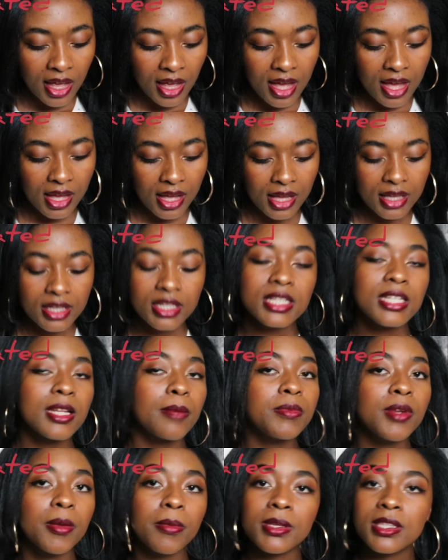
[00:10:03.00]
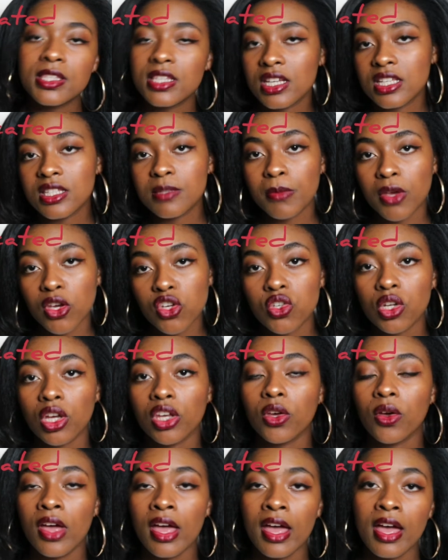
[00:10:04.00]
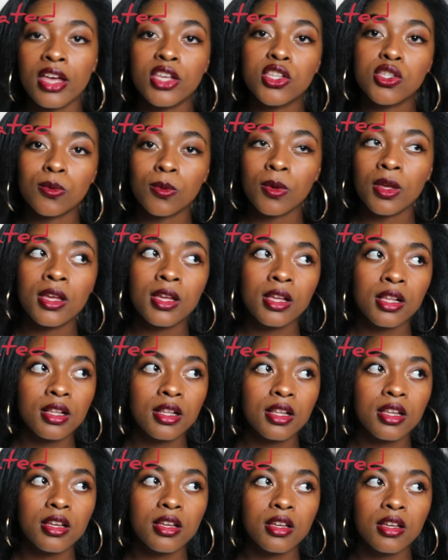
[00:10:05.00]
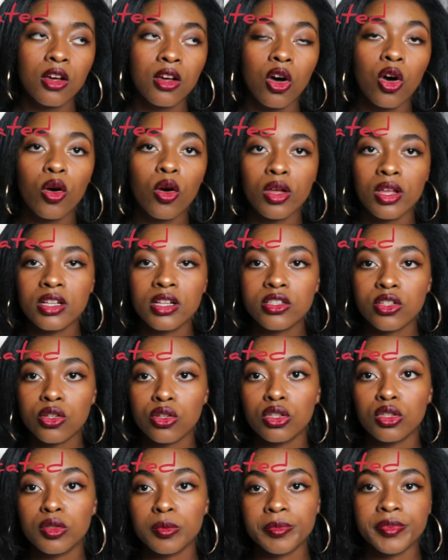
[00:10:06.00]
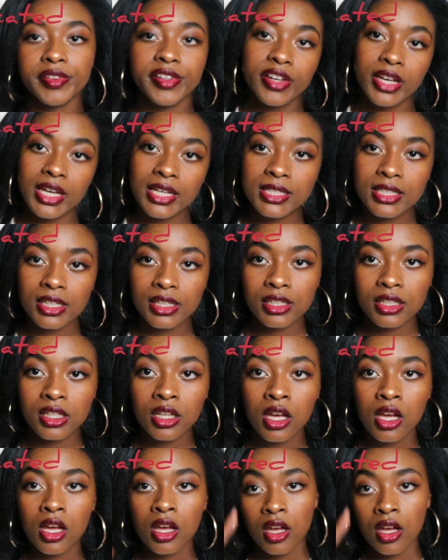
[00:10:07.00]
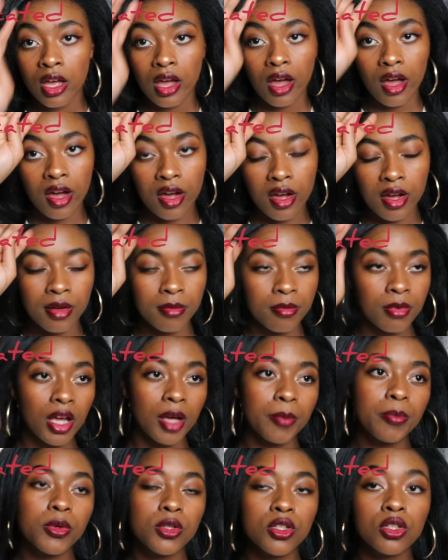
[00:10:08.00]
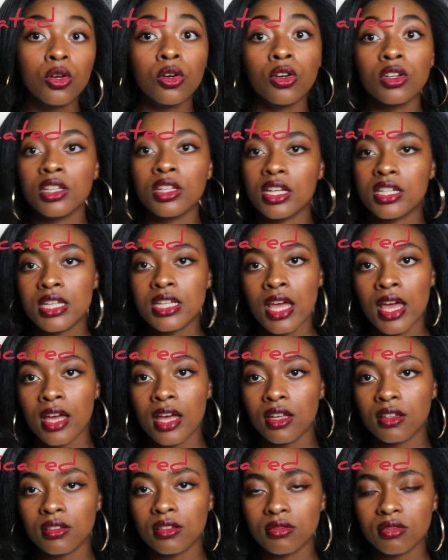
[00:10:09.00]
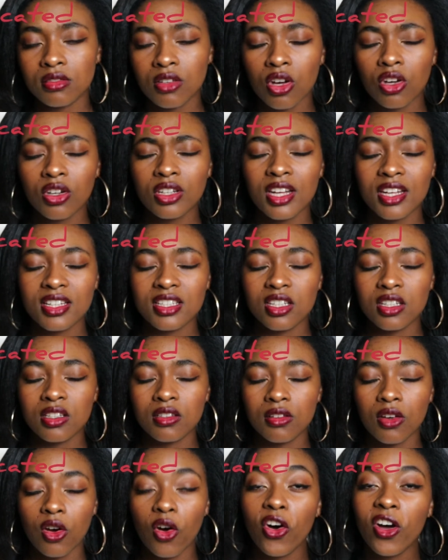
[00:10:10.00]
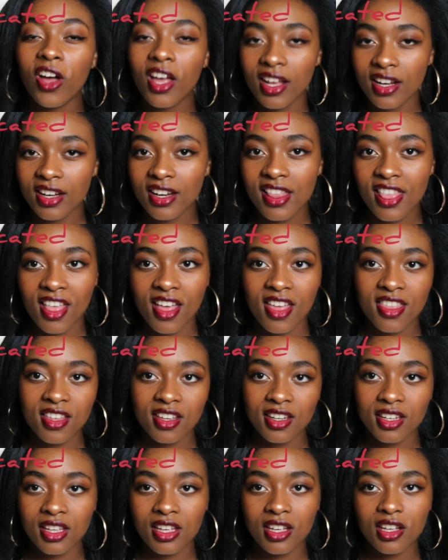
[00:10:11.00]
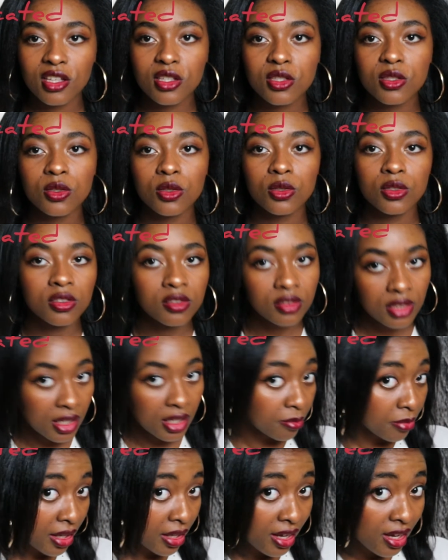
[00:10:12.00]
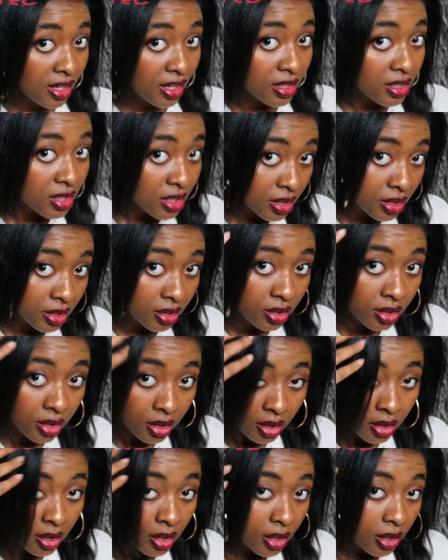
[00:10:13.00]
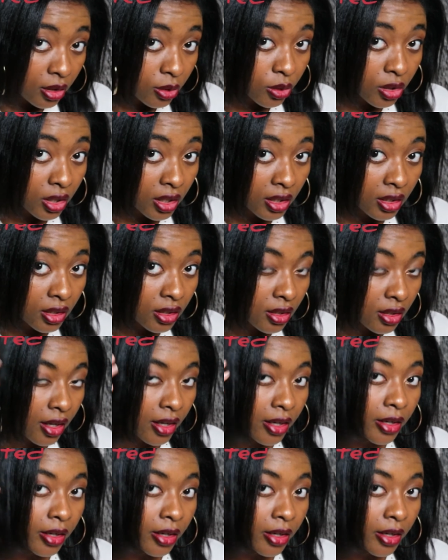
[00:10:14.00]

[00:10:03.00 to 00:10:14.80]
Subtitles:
And step number 6, make sure your hair is well oiled or lubricated. I put coconut oil the other day, so, and my hair is still looking